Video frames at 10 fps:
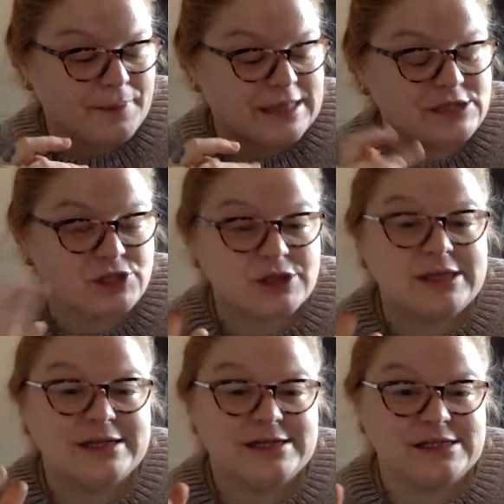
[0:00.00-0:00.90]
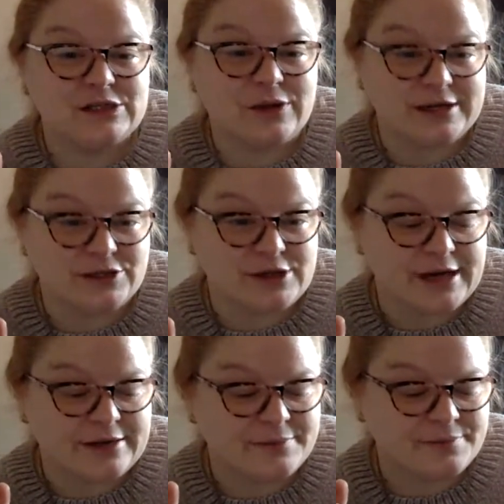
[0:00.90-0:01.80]
It's good that he's
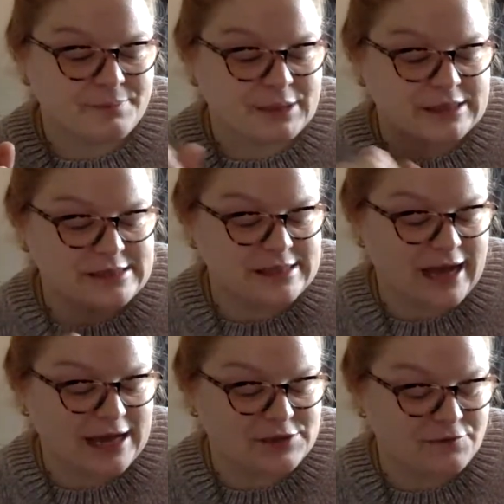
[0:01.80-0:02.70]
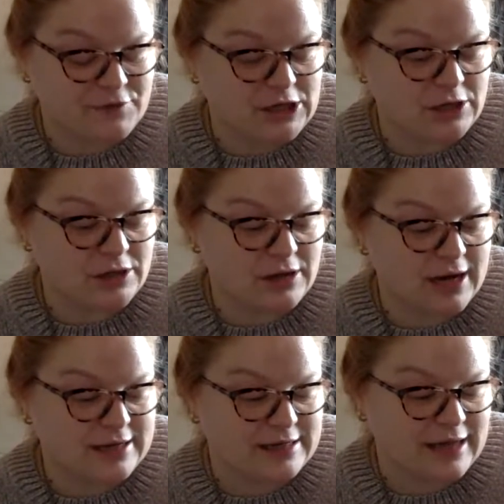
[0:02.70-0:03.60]
surrendering, because he has fear
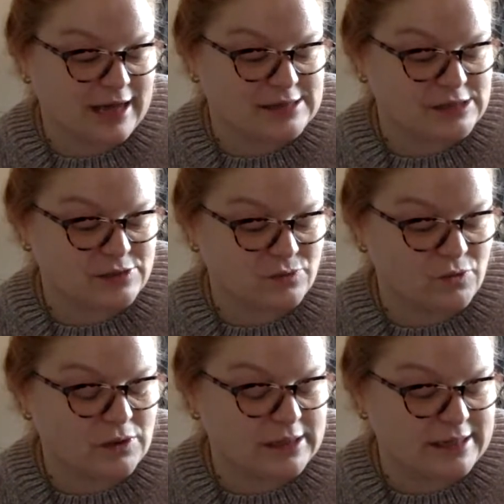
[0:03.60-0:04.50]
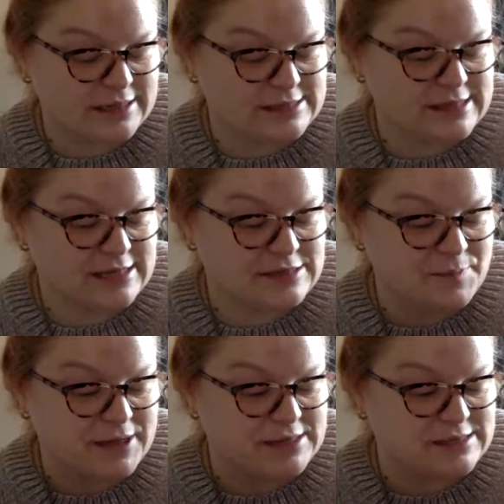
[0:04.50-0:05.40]
and he has worry in his
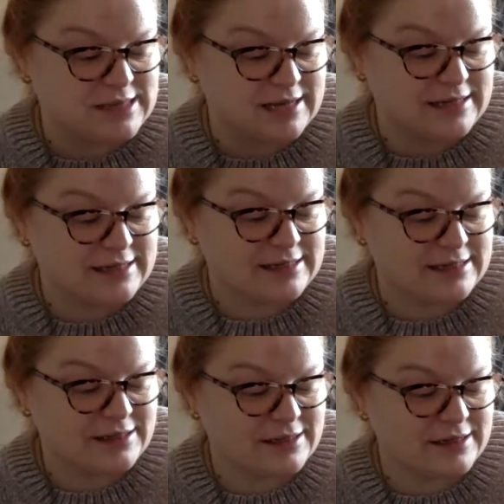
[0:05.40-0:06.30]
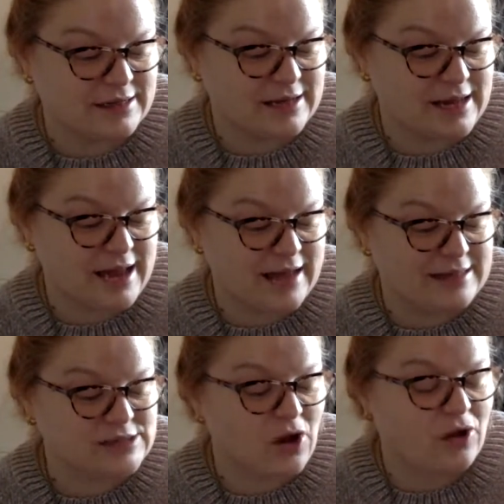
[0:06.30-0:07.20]
headspace, and
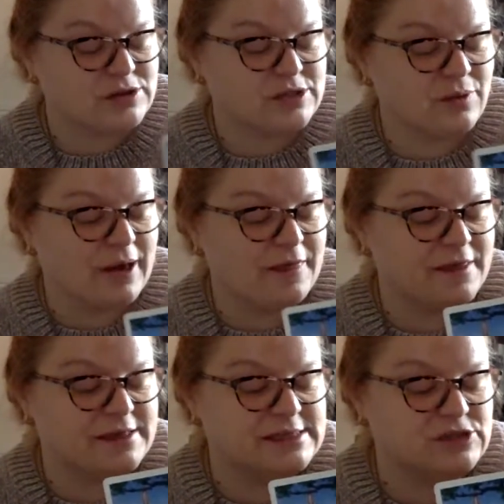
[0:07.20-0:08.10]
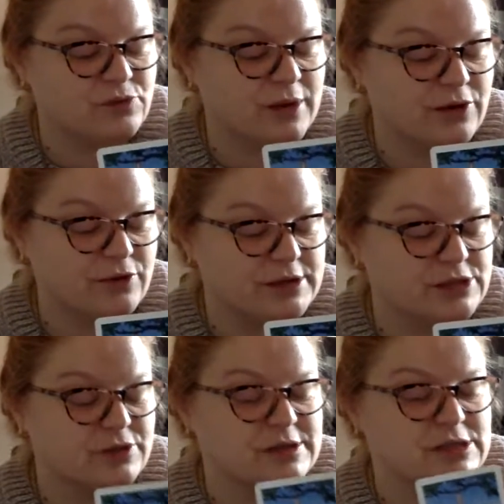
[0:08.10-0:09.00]
he's also, I think, surrendering
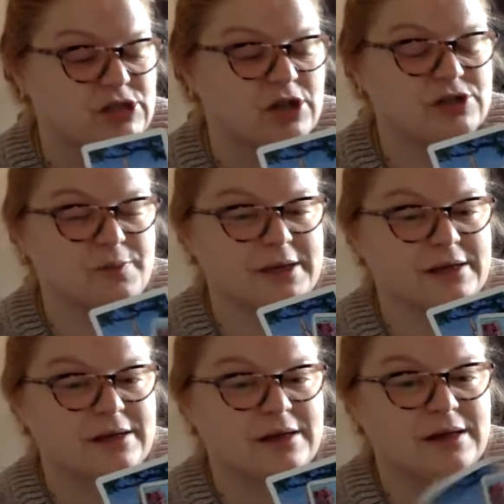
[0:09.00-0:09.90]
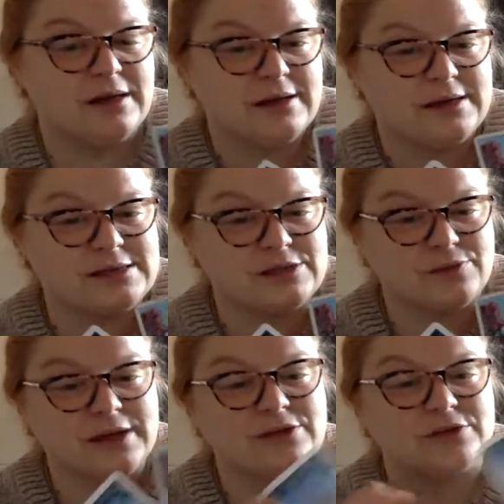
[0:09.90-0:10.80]
to this judgment. He's
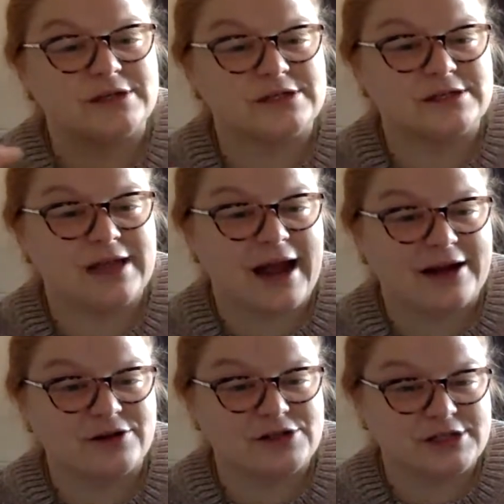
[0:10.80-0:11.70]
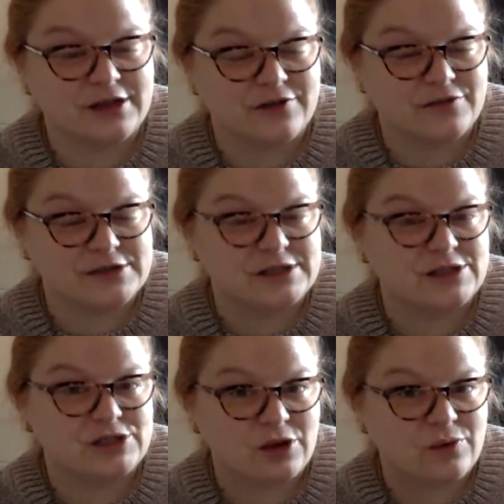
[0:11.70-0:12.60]
surrendering to the energy of this
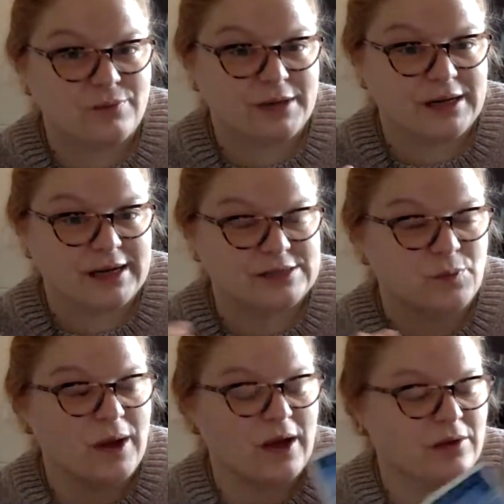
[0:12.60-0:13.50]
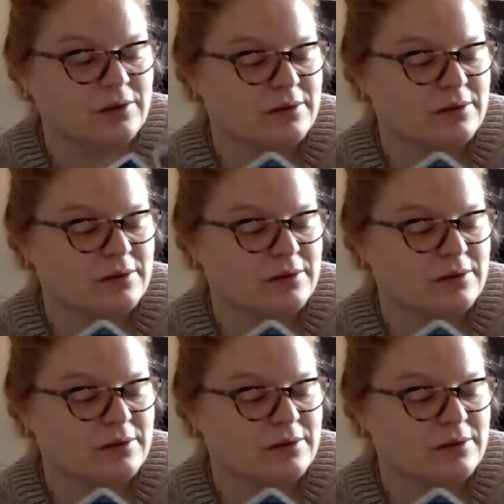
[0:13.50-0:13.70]
atonement as well.